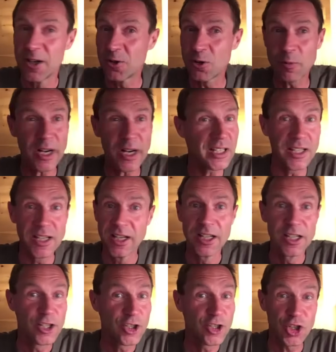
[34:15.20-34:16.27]
Nobody
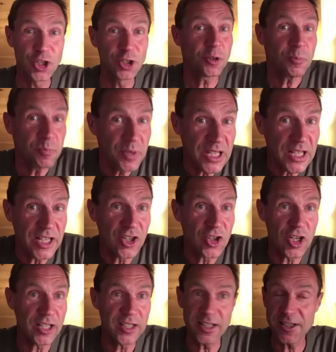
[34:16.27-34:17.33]
should be
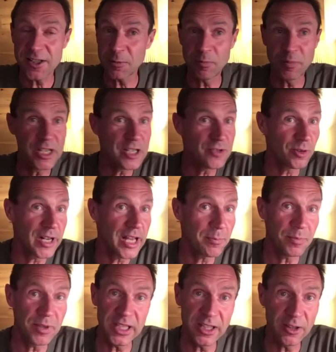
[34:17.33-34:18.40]
injured. It's a peaceful,
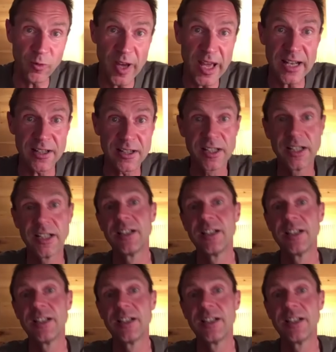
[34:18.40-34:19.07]
happy event.